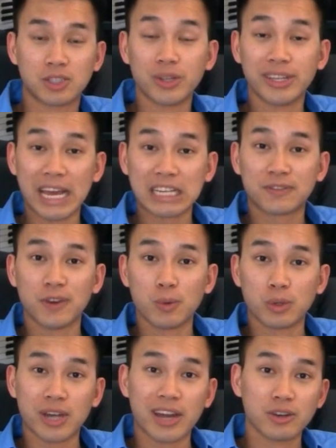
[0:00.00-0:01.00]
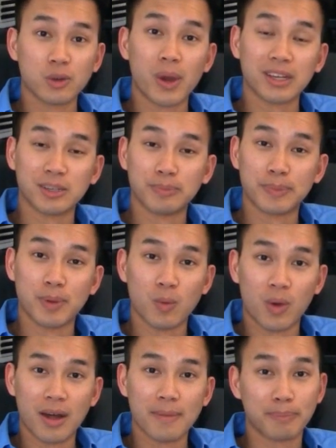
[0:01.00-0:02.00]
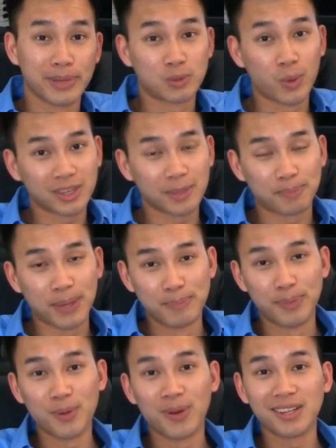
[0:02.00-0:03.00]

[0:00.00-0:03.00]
So the next vote, which I don't know why some people want, but it's what the people